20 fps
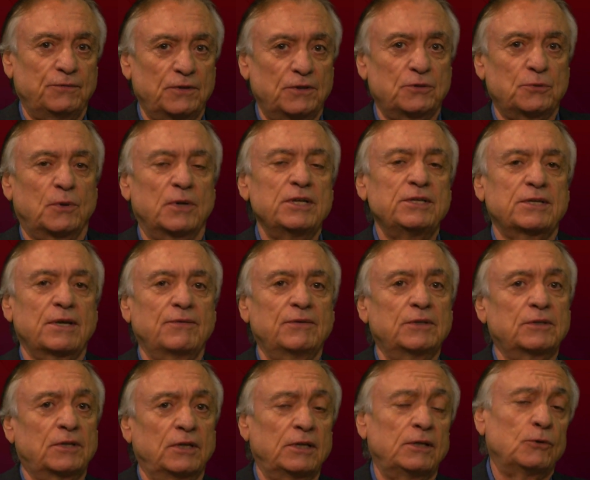for the
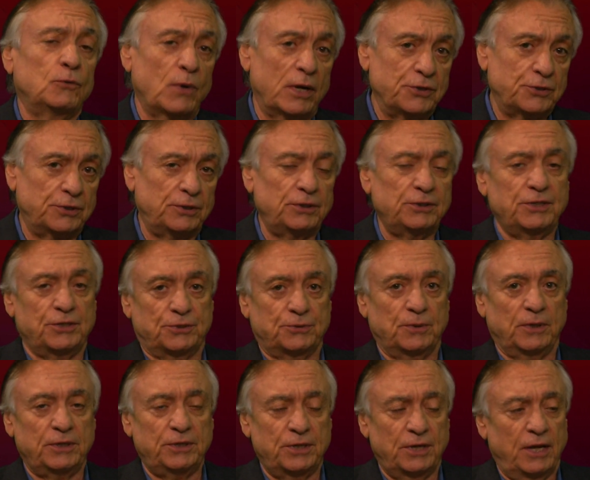27th Congressional
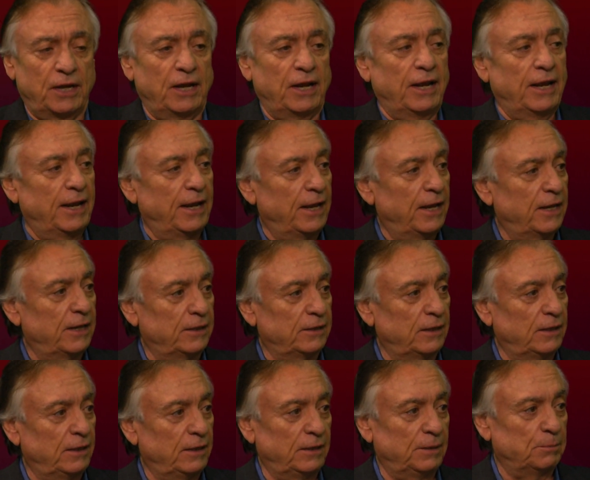District,
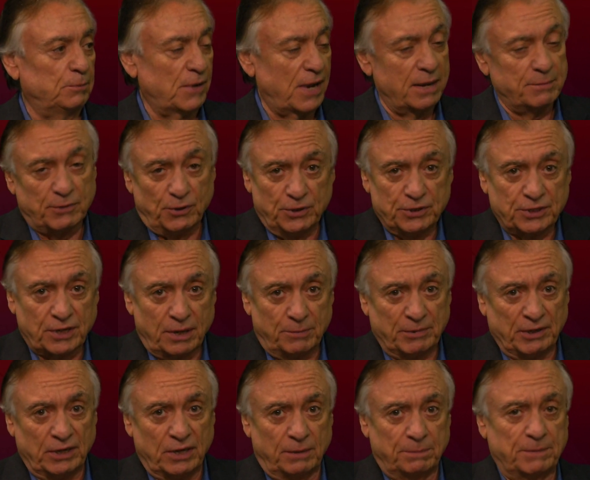and the primary's
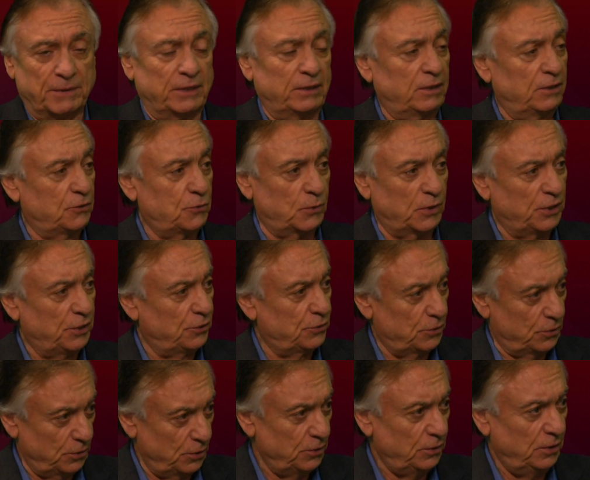coming up on the
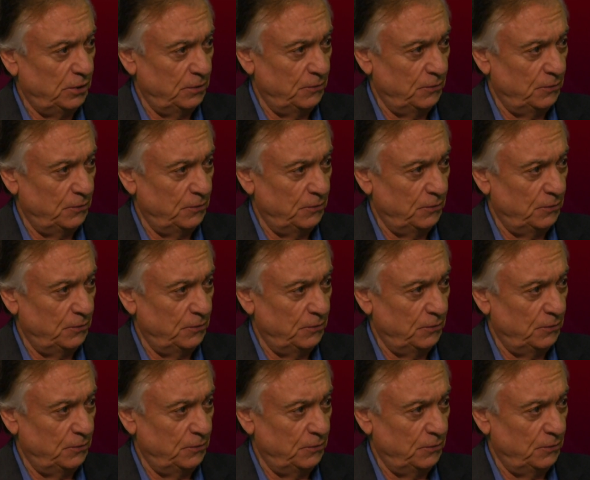23rd.